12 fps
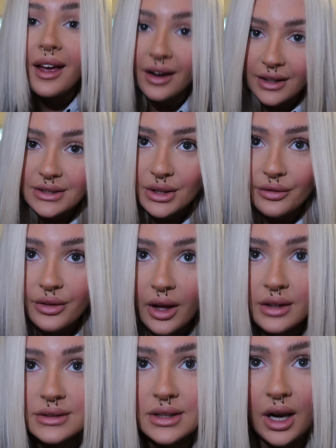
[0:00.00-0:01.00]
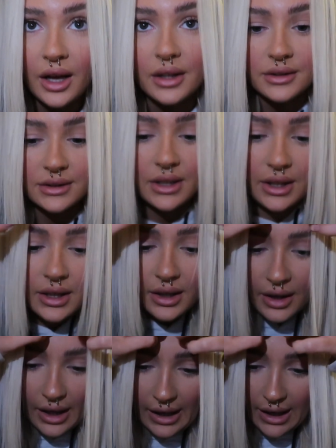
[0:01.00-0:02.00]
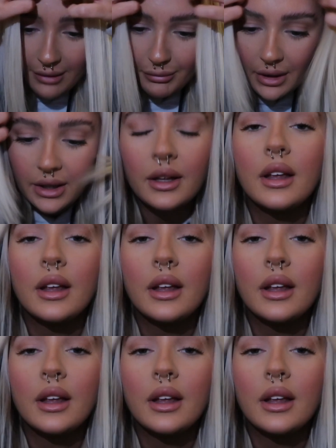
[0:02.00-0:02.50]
I like to do it with the curtains closed. Um...